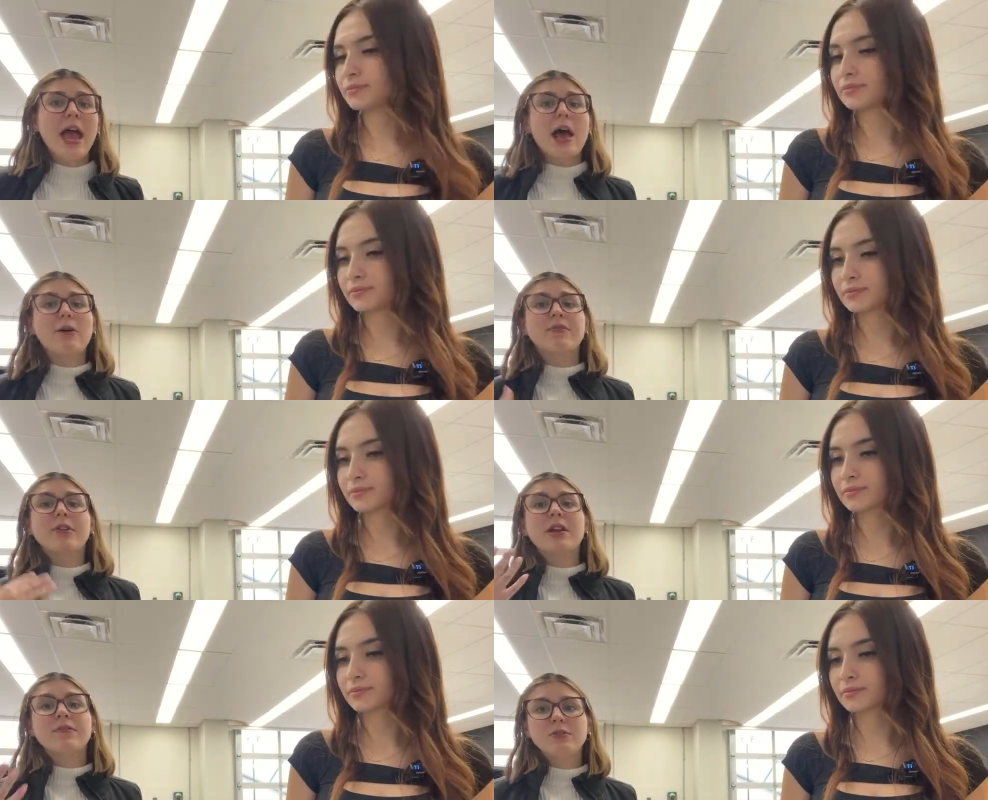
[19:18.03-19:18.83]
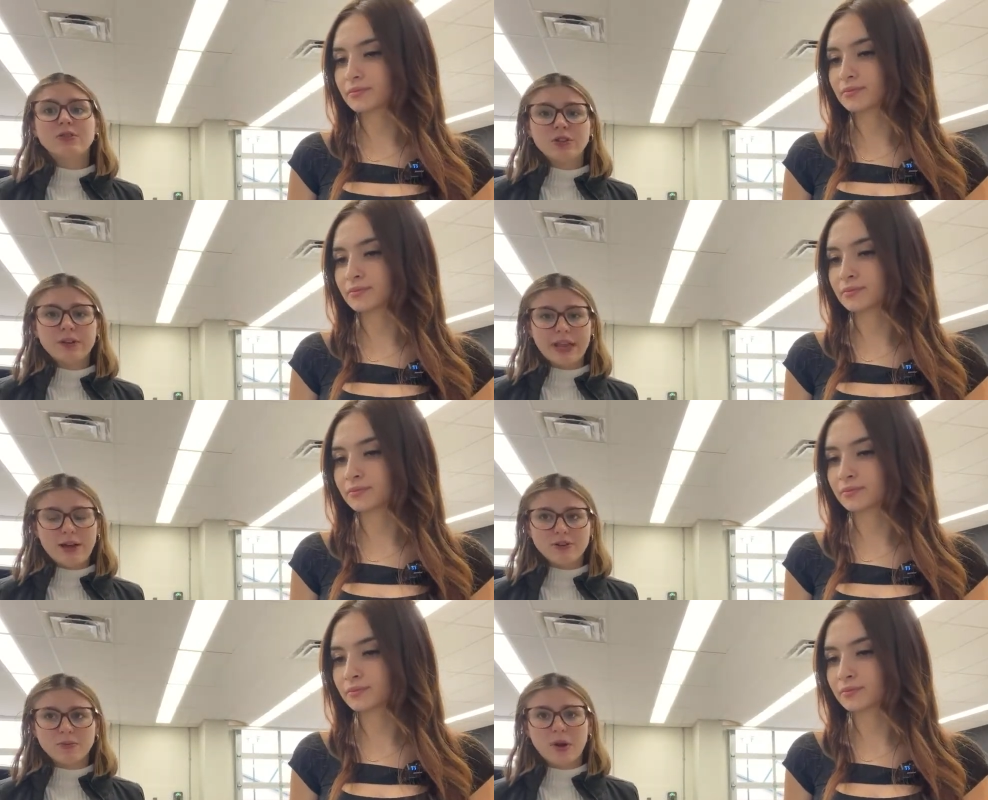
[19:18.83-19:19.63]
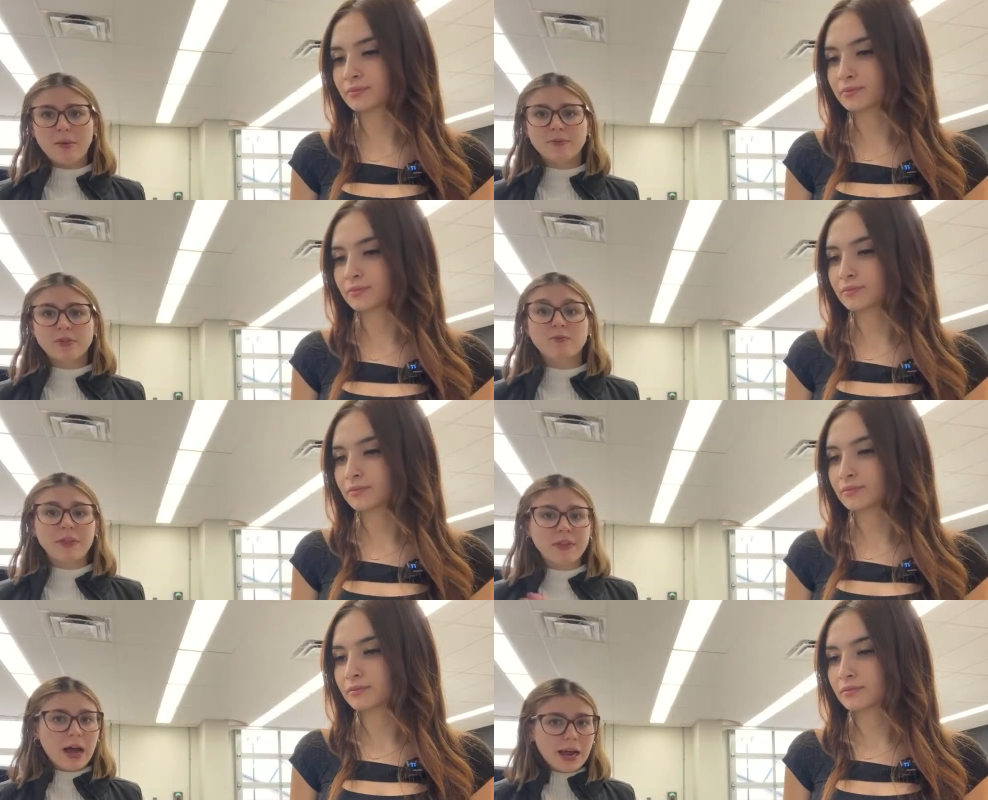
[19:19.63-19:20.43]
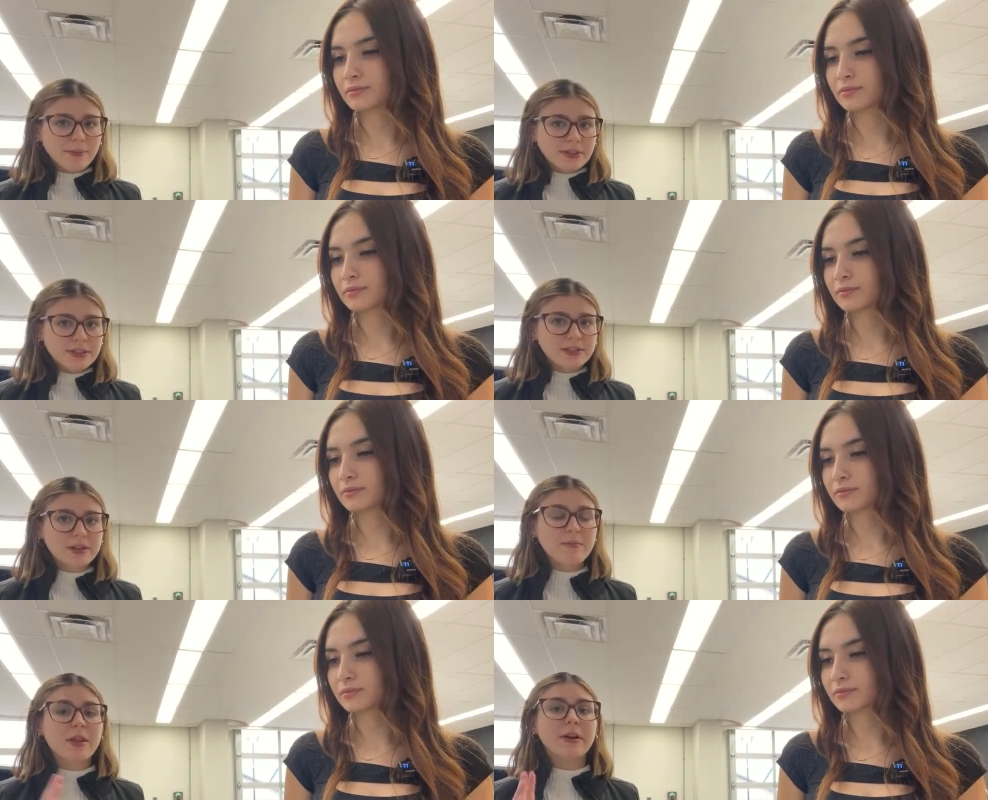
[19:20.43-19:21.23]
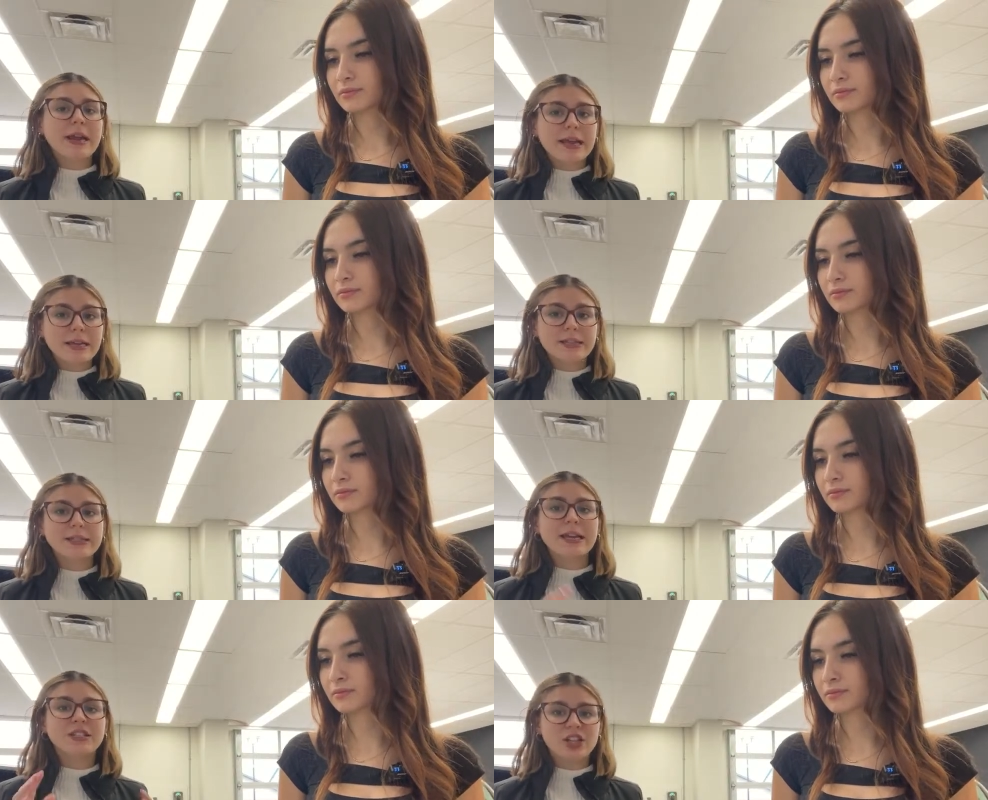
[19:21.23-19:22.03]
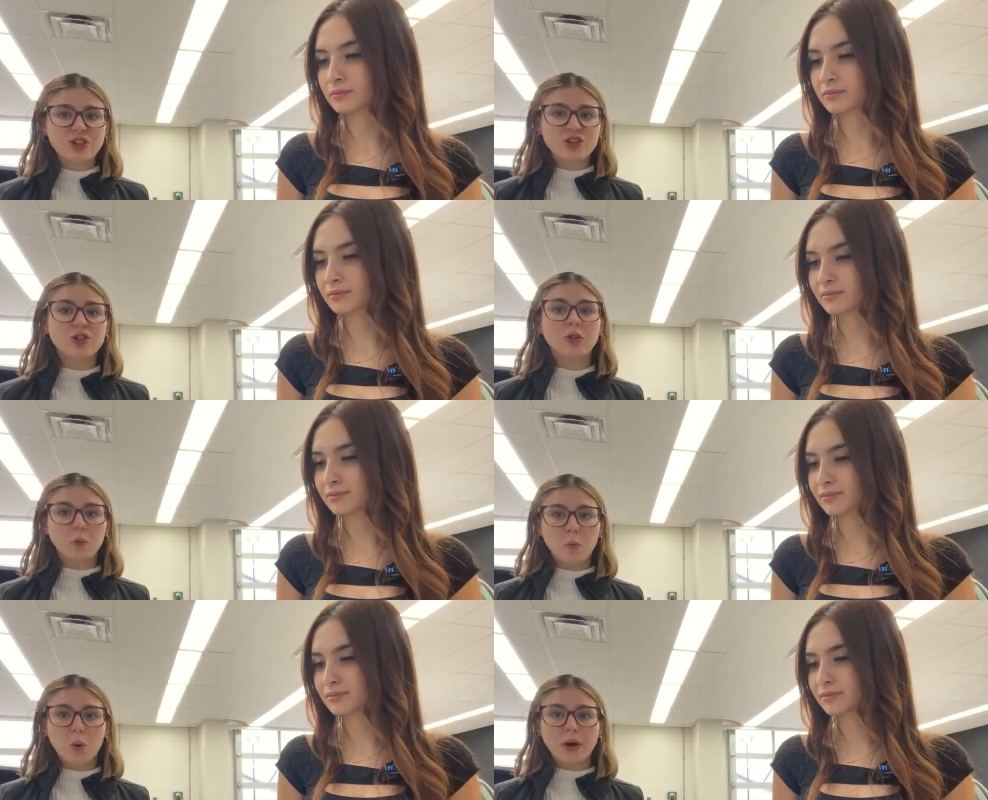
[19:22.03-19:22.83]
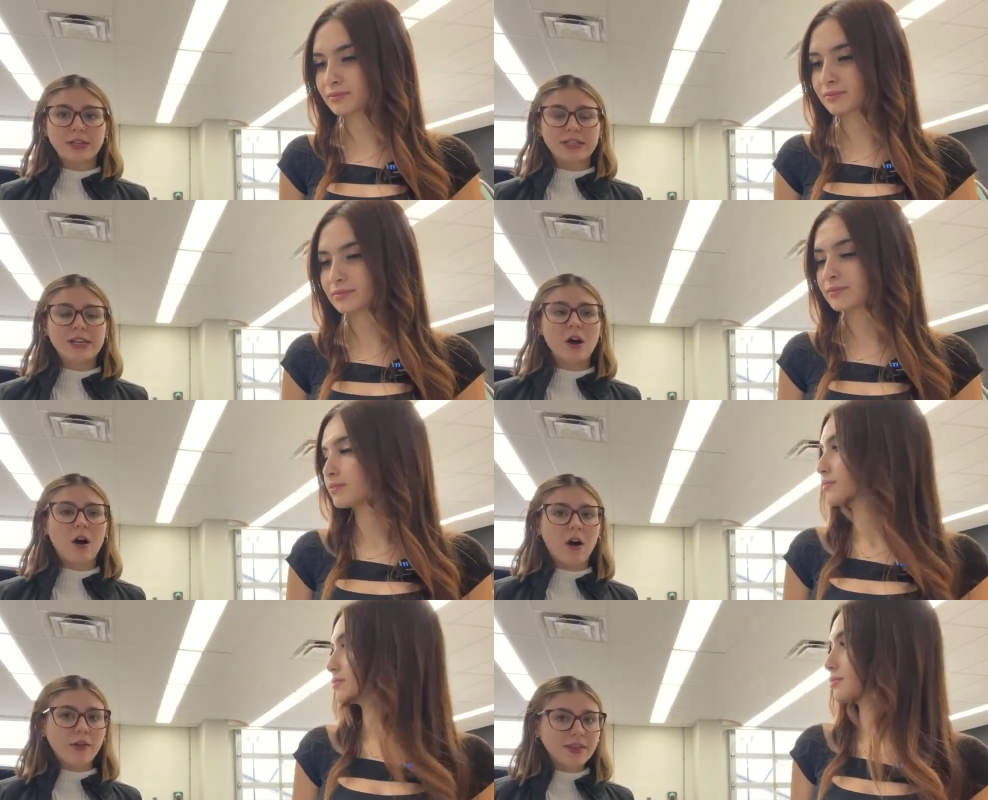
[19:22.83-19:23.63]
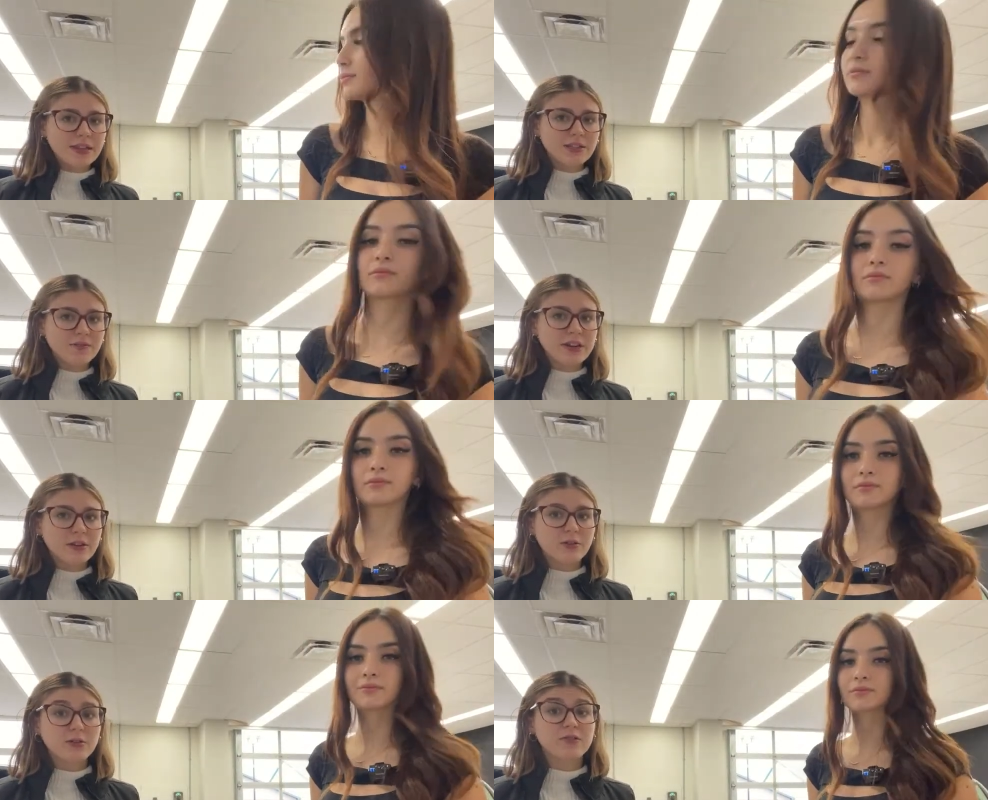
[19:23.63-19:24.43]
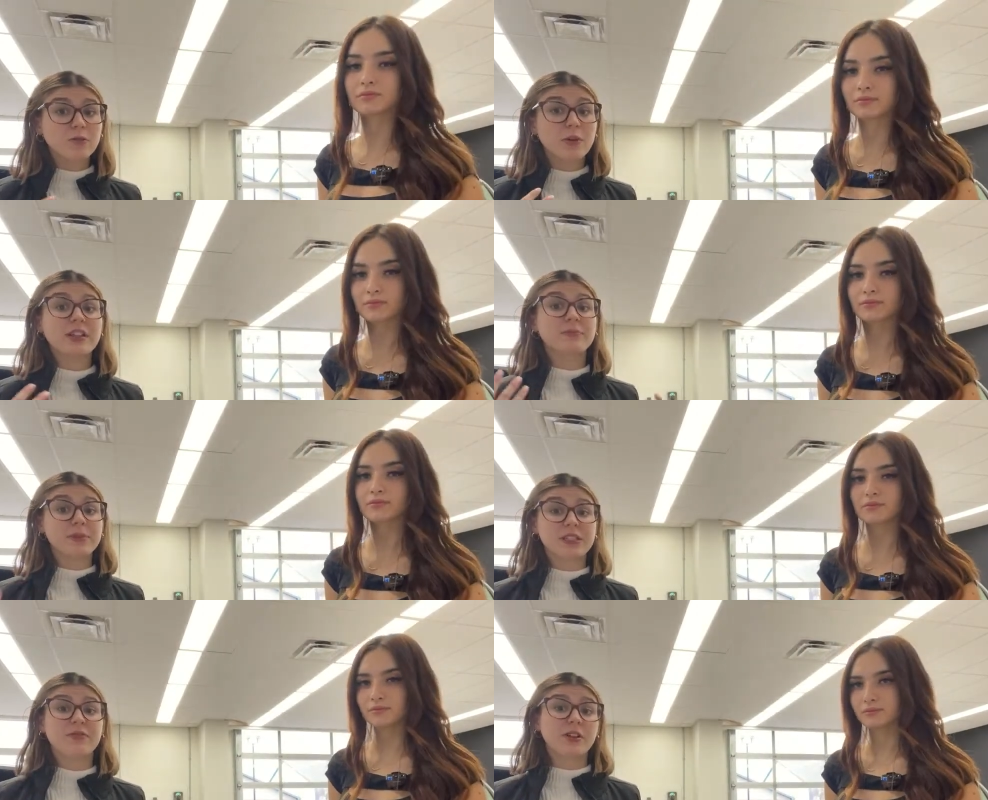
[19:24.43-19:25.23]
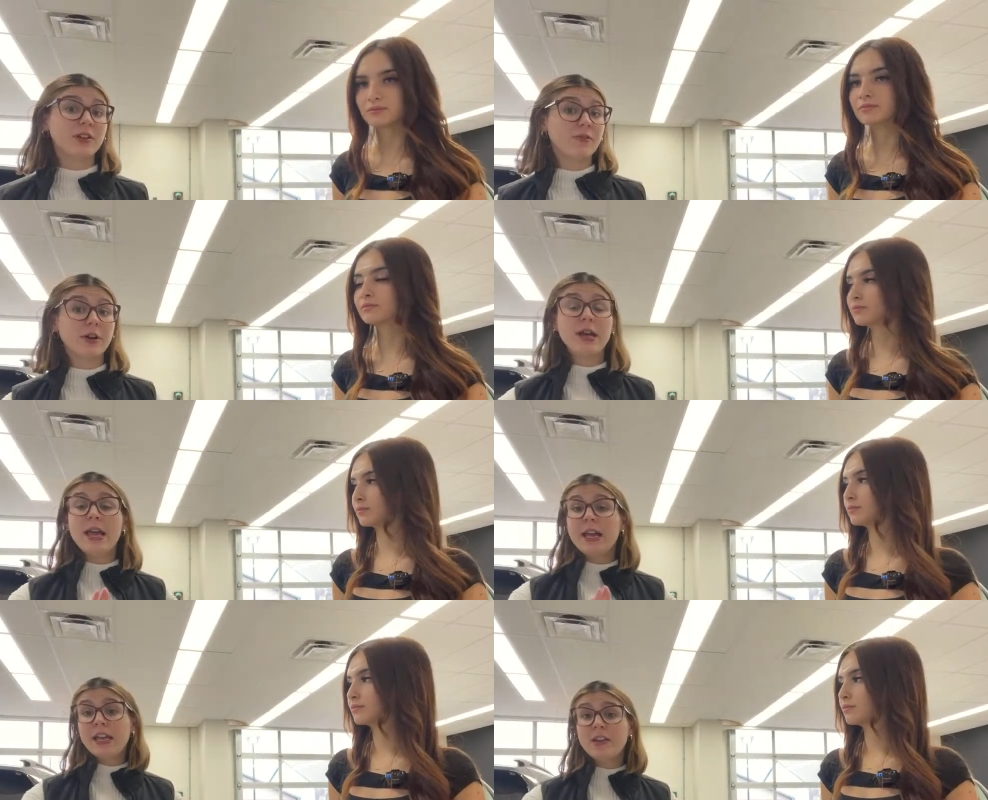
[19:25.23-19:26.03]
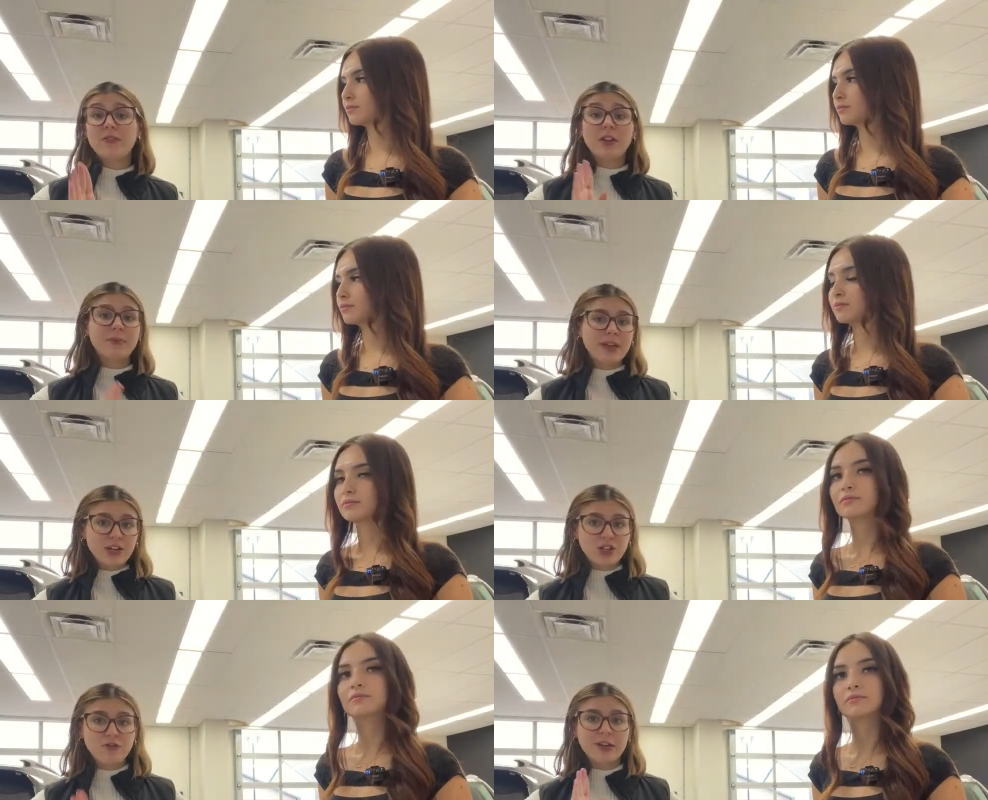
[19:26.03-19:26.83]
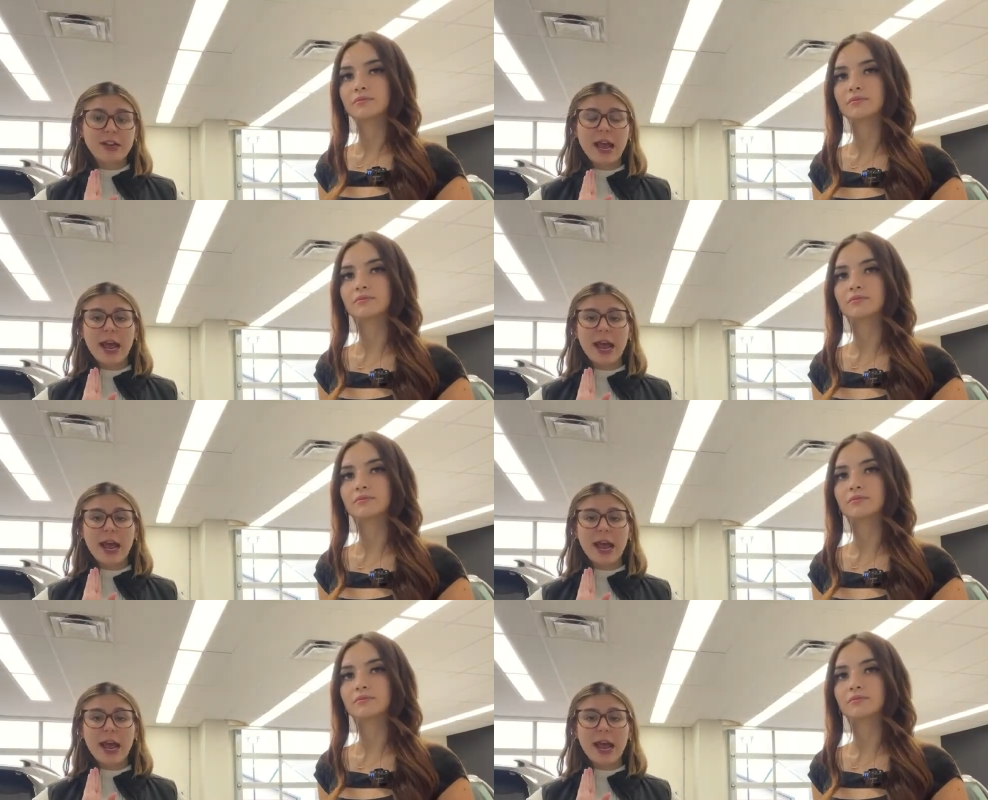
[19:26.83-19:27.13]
Speaker 1: However, if you do encounter problems with the hybrid system, there is additional warranty on these vehicles for uh, specifically for EV, PHEV,